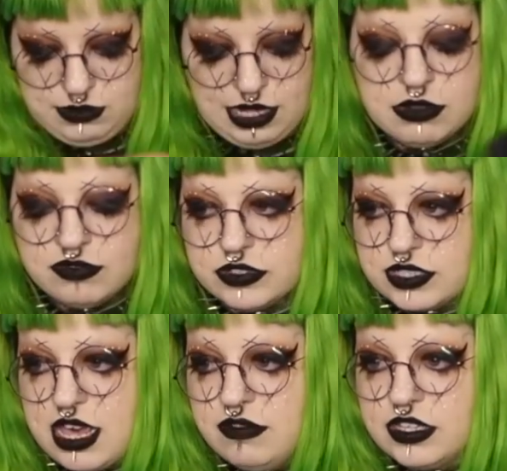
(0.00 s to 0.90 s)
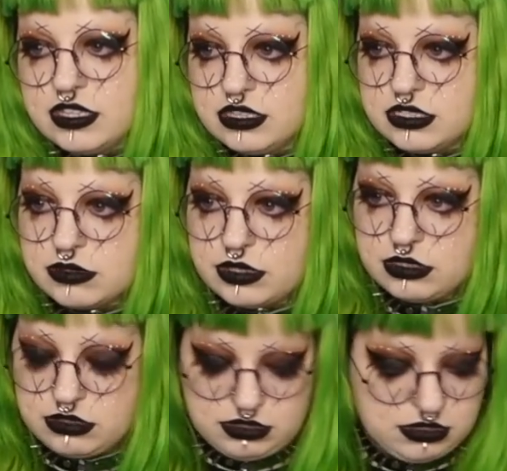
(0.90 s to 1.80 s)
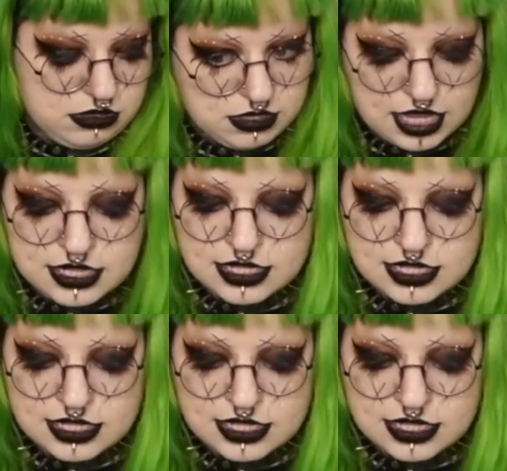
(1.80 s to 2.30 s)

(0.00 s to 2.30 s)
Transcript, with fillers: that one feels heavier than this one. That